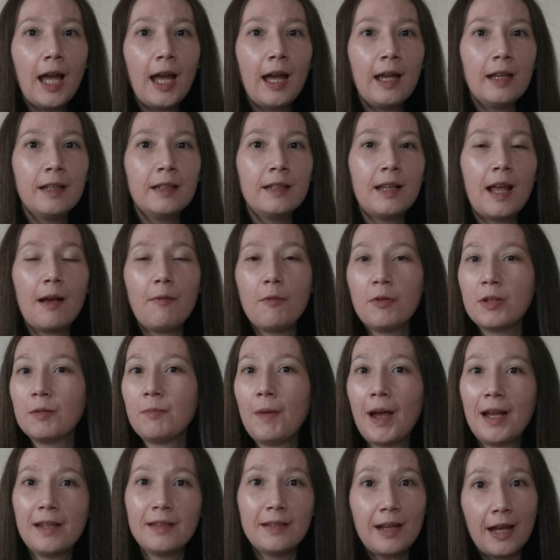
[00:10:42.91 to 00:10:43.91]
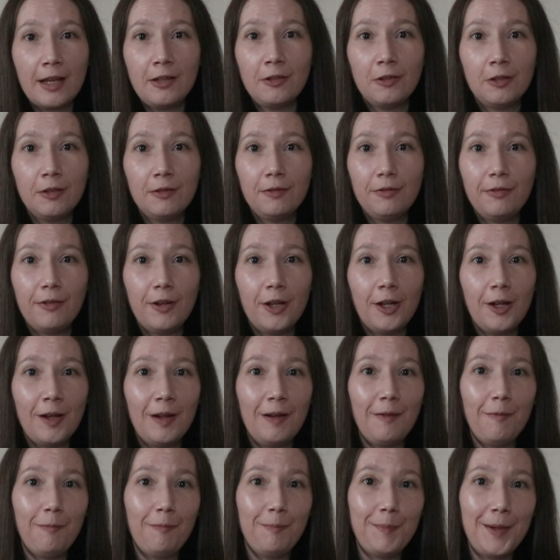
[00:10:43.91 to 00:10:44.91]
and that was my style
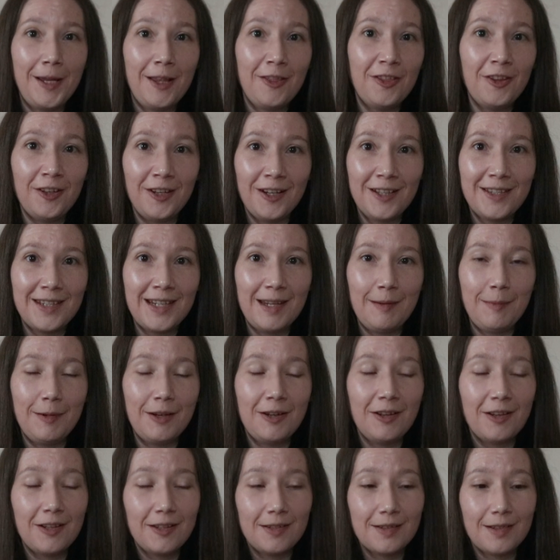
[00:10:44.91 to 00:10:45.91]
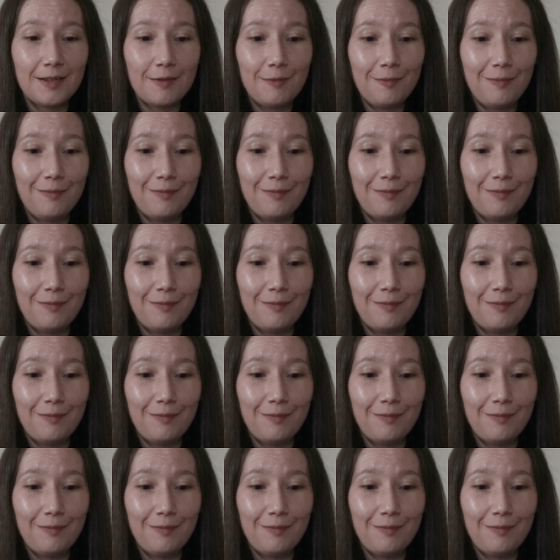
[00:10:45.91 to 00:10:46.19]
for being 30, because